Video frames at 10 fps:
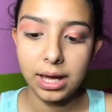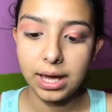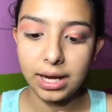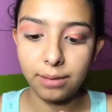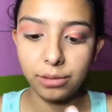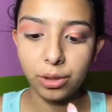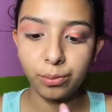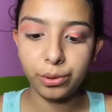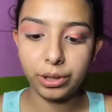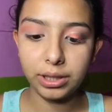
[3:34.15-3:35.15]
And I'm gonna
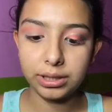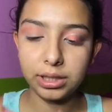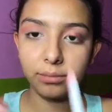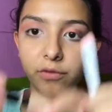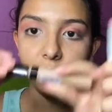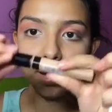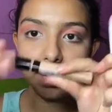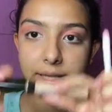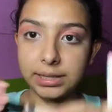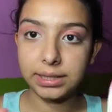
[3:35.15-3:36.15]
put some of
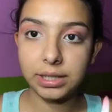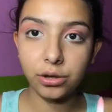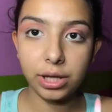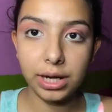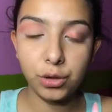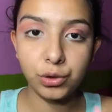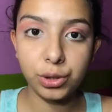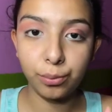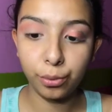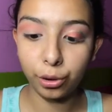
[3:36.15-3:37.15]
my concealer that I used
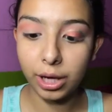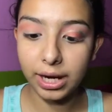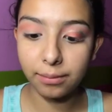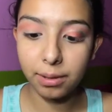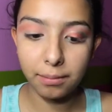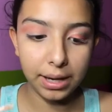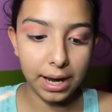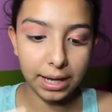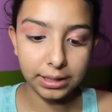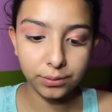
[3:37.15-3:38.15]
to prime my
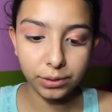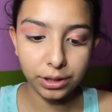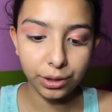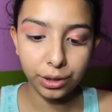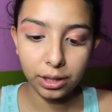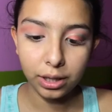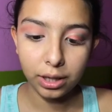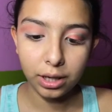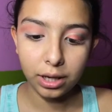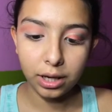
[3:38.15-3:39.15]
eyes with,
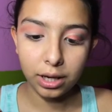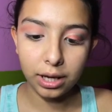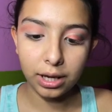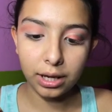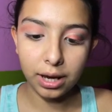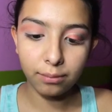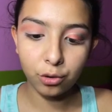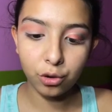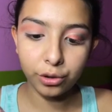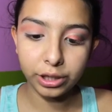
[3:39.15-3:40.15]
and I'm
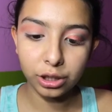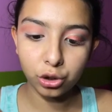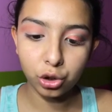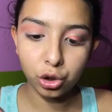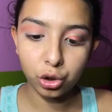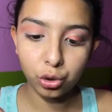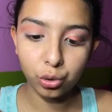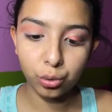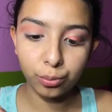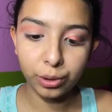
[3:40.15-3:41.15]
going
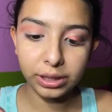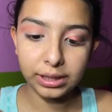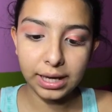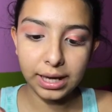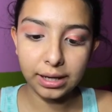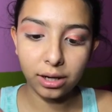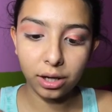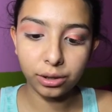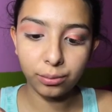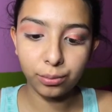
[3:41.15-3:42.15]
to put that
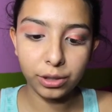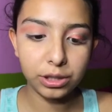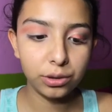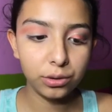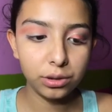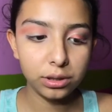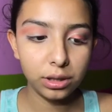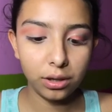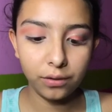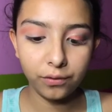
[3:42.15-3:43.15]
on the bristles
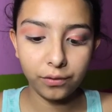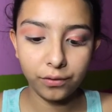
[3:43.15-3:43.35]
of